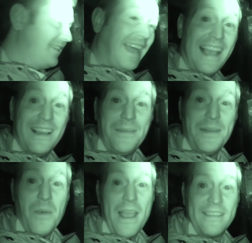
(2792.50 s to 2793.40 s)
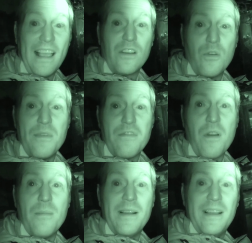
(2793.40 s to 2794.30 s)
That, I mean, where's that coming
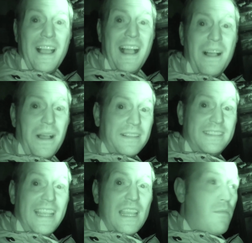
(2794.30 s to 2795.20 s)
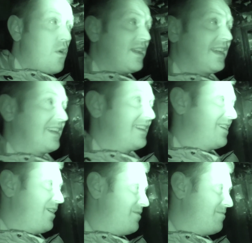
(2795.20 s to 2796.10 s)
from? A demonic,
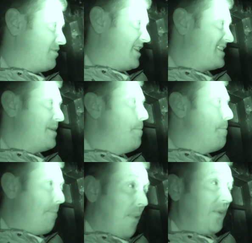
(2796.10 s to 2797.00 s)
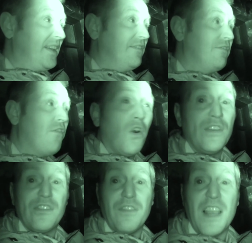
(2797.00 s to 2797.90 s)
disembodied
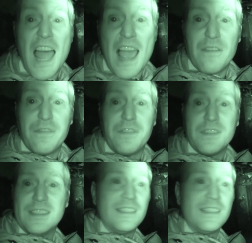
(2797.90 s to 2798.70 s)
voice of a laugh.